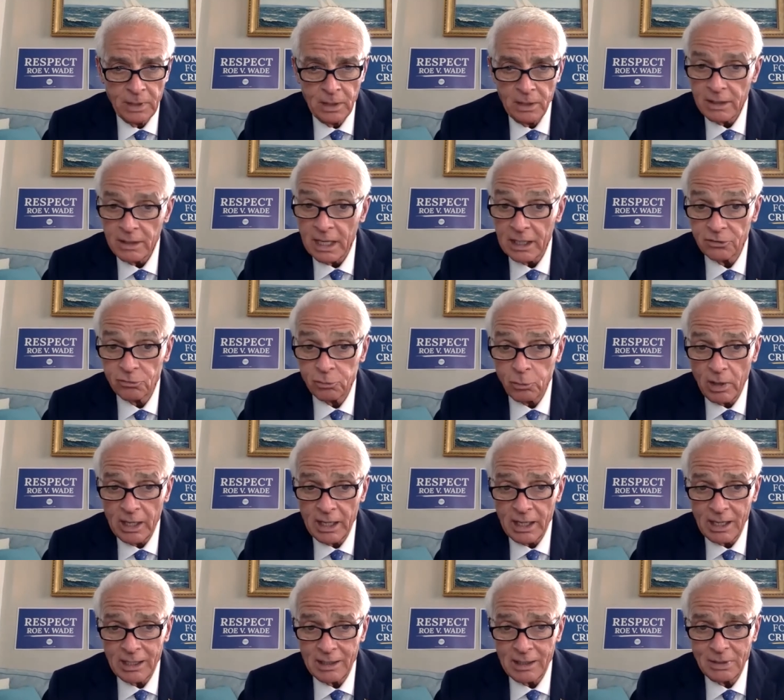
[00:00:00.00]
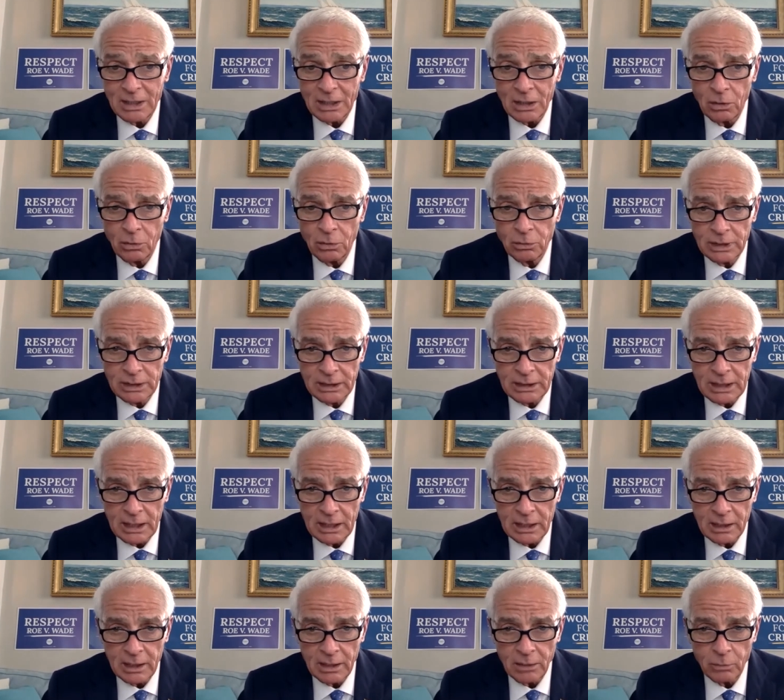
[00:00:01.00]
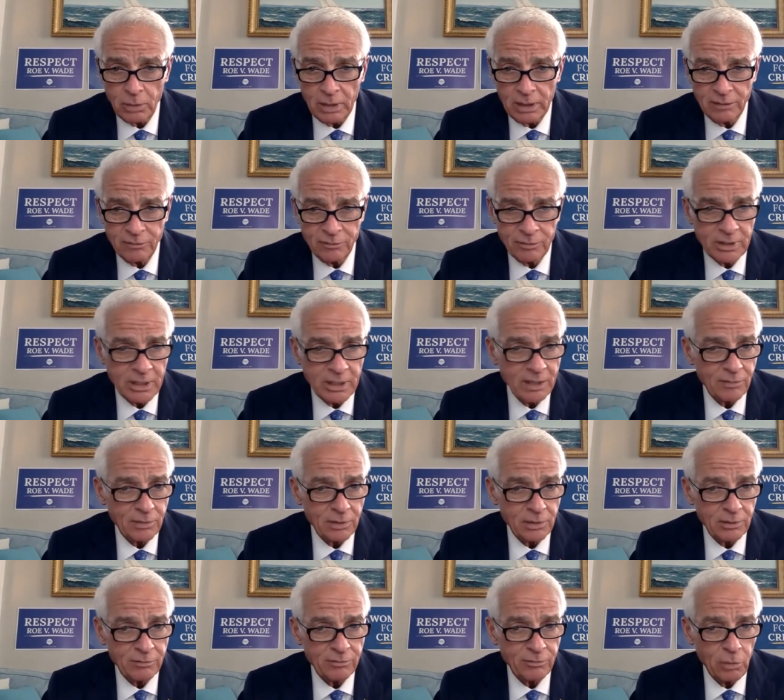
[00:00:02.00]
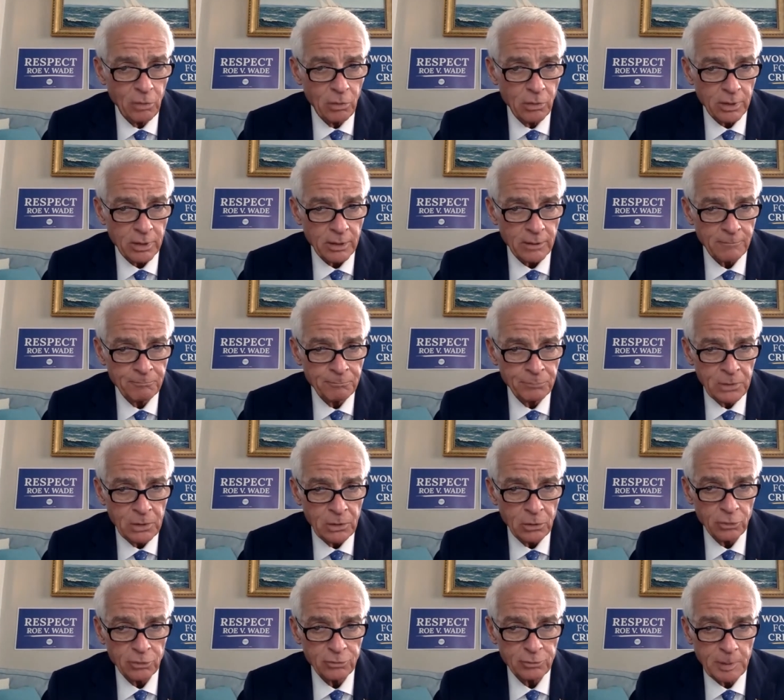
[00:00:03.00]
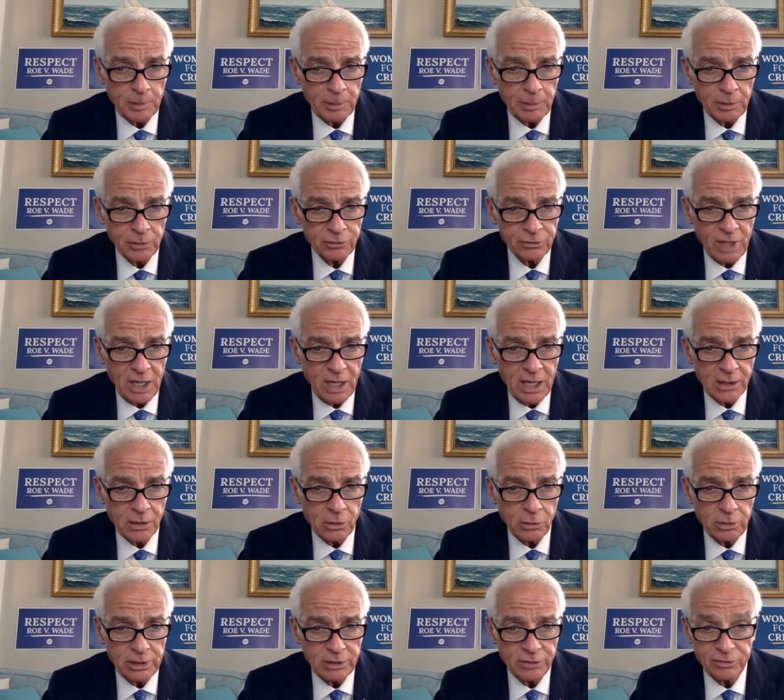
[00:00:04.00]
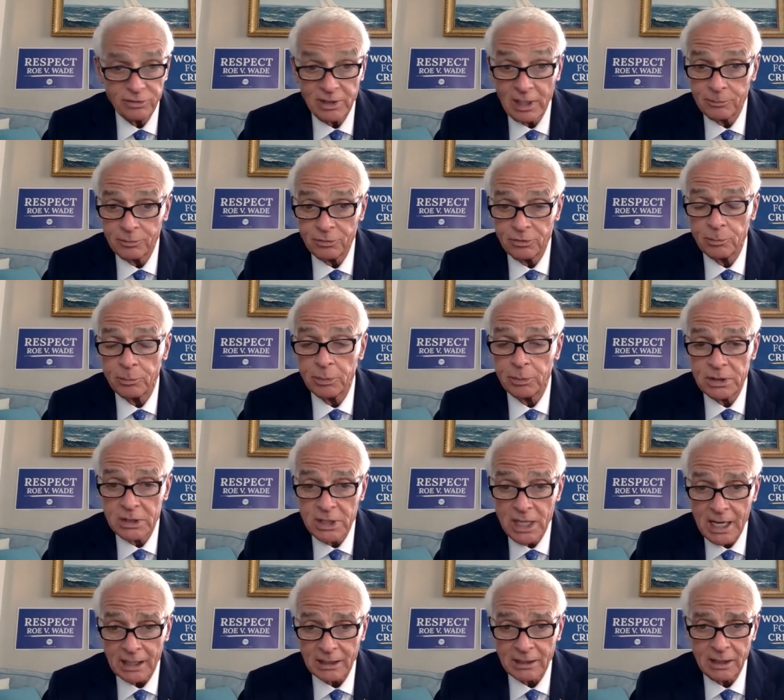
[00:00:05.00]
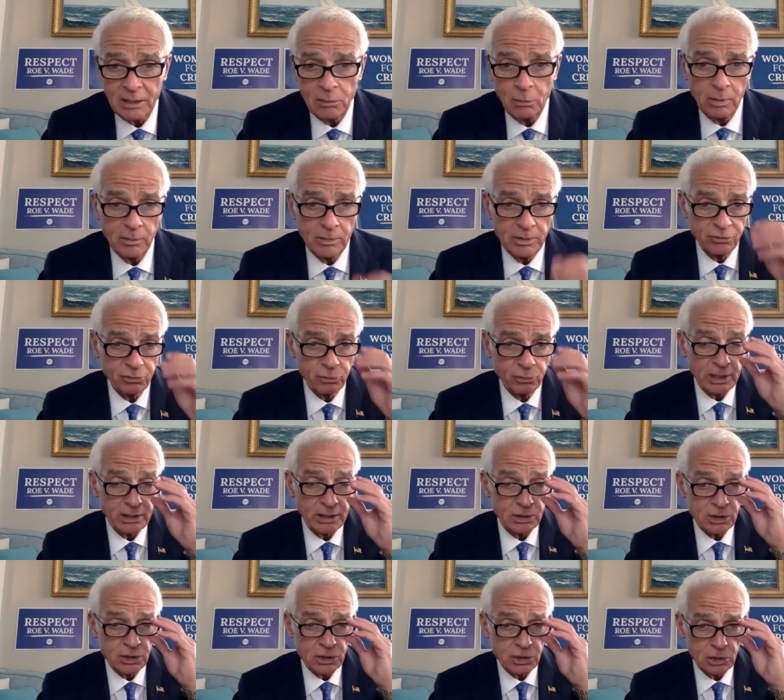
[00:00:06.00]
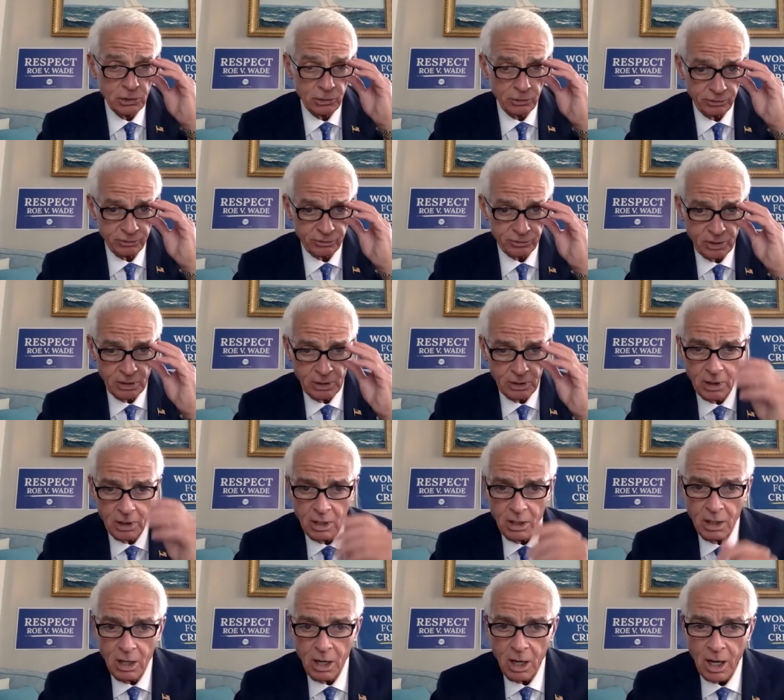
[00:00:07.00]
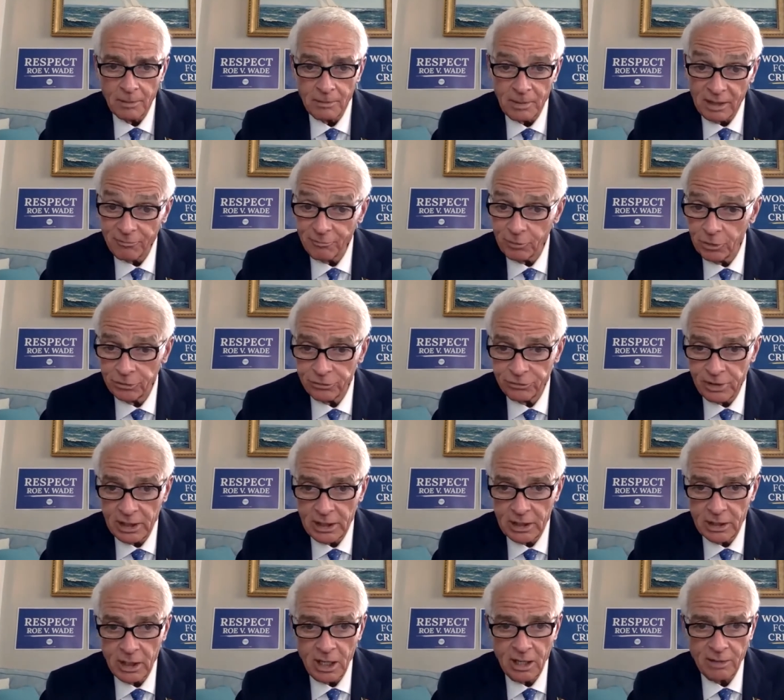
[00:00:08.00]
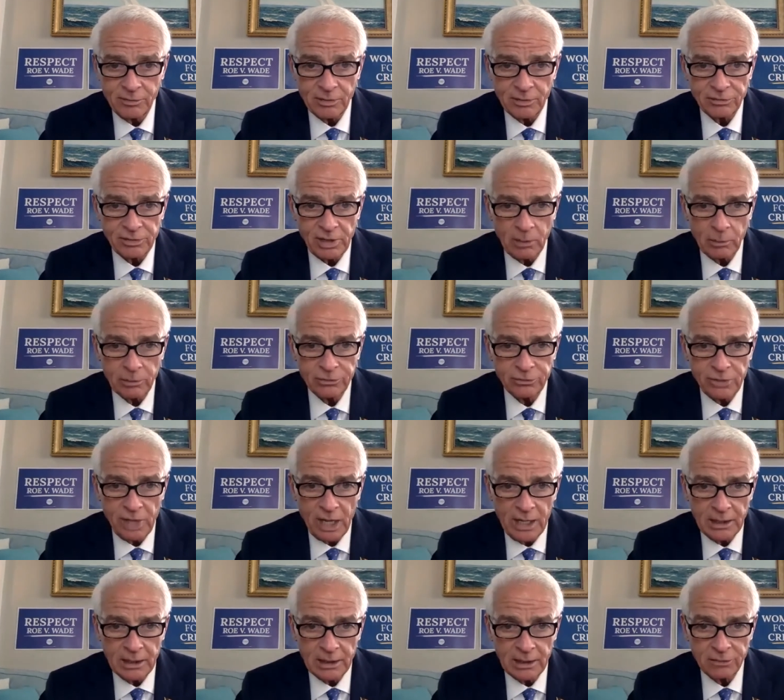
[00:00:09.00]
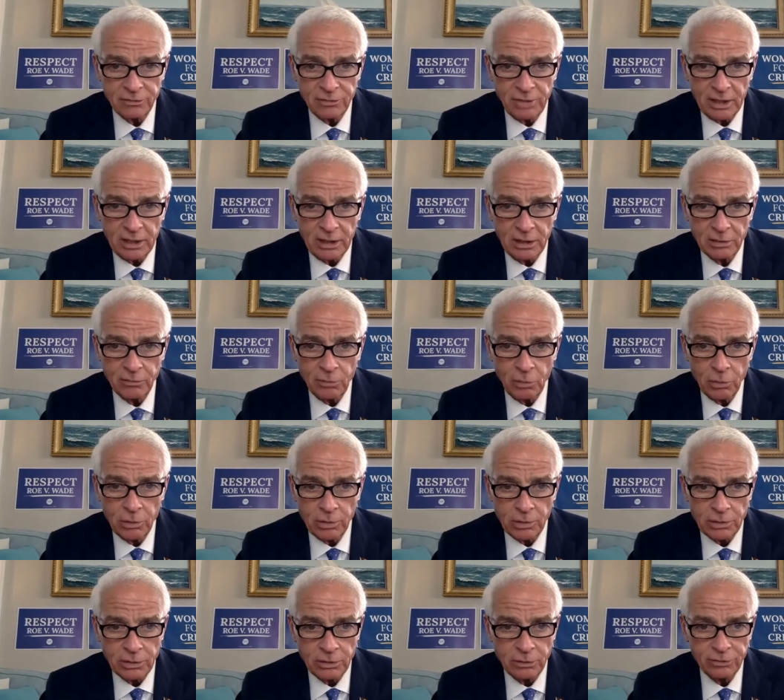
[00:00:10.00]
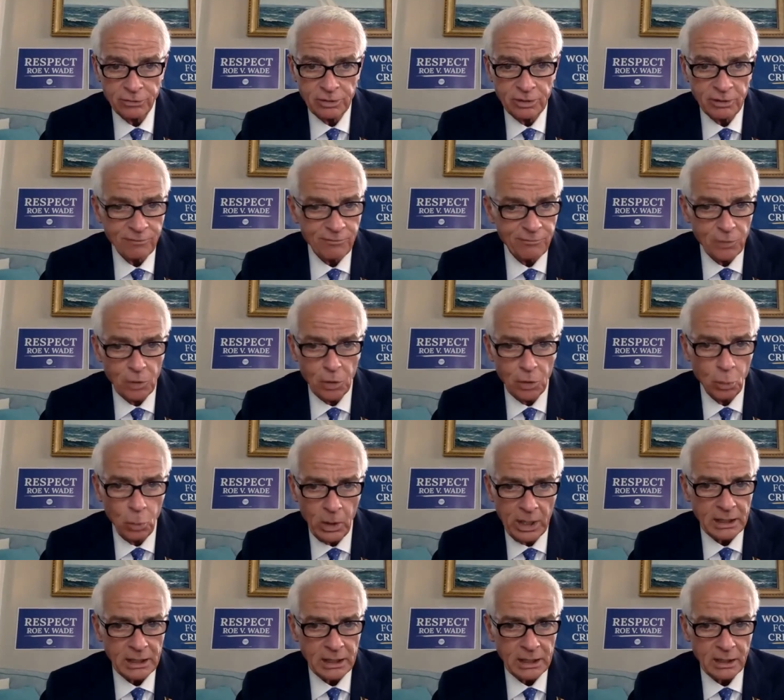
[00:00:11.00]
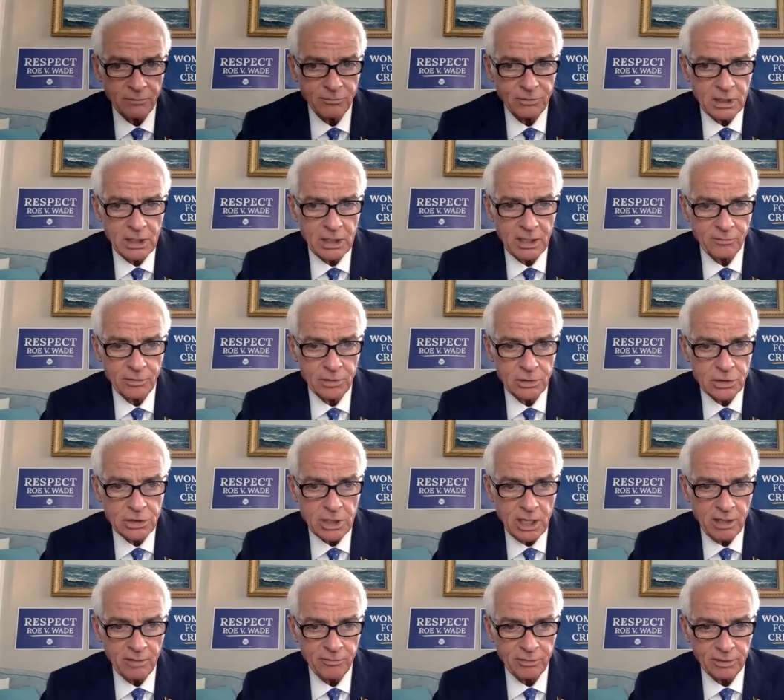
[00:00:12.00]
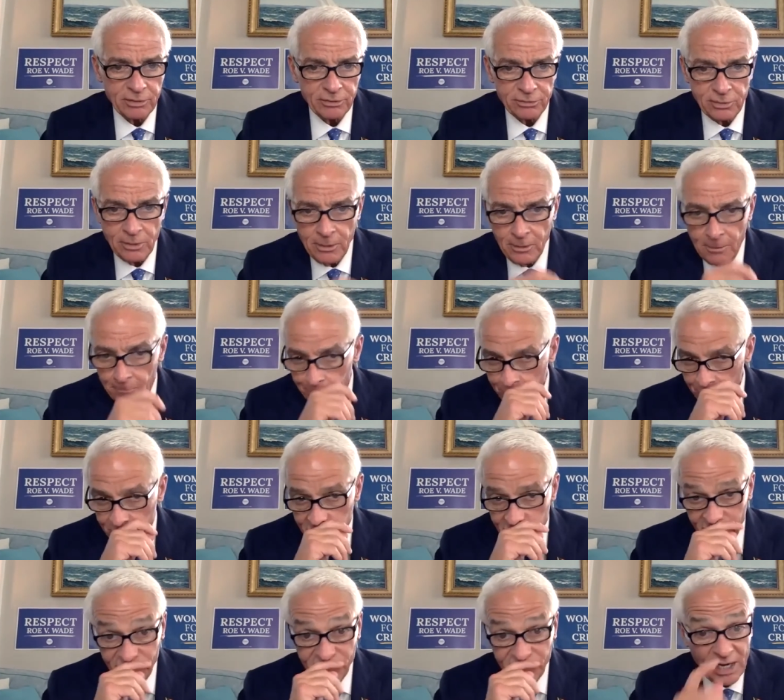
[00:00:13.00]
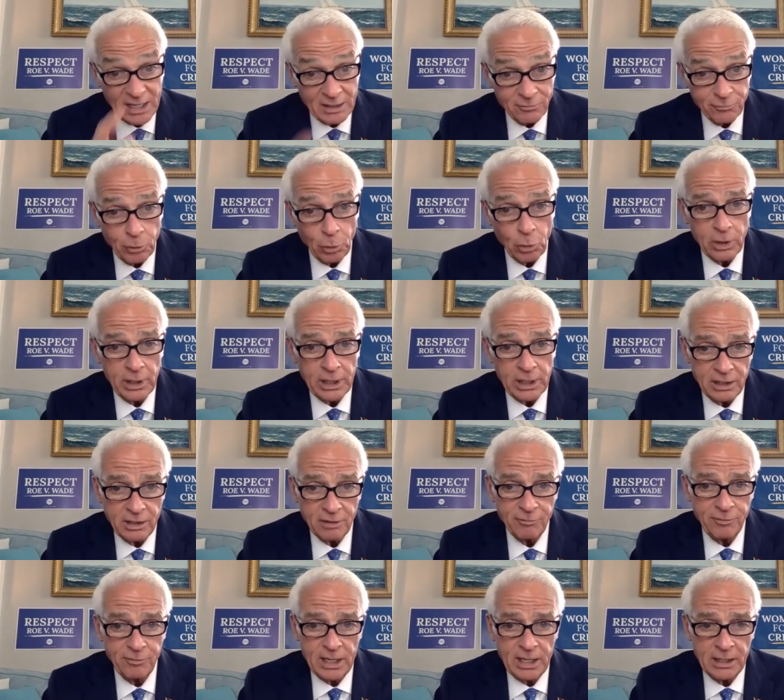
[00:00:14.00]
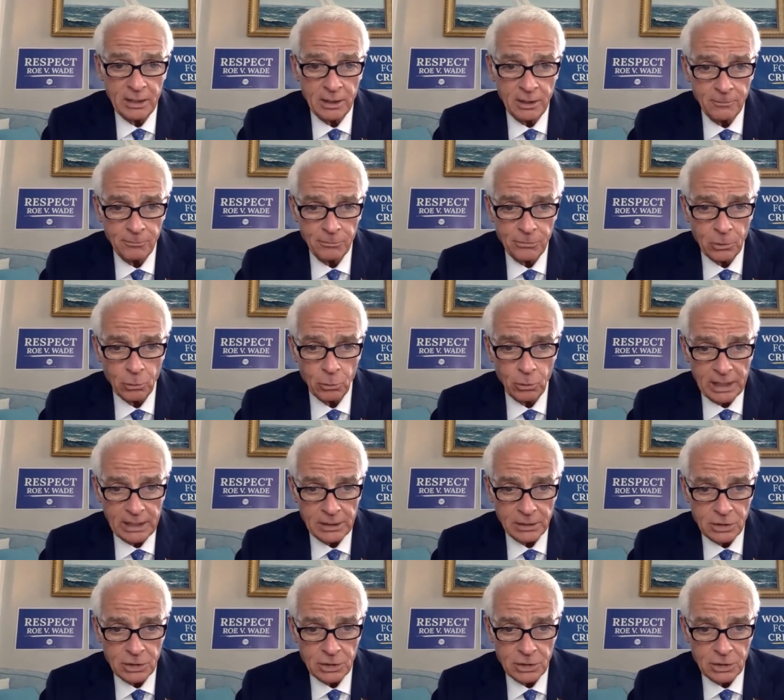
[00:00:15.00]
That is why I am the only candidate running for governor of Florida who has proposed concrete steps to protect a woman's right to choose. On my first day in office, I will sign an executive order using the full weight of the governor's office to fight for and defend the right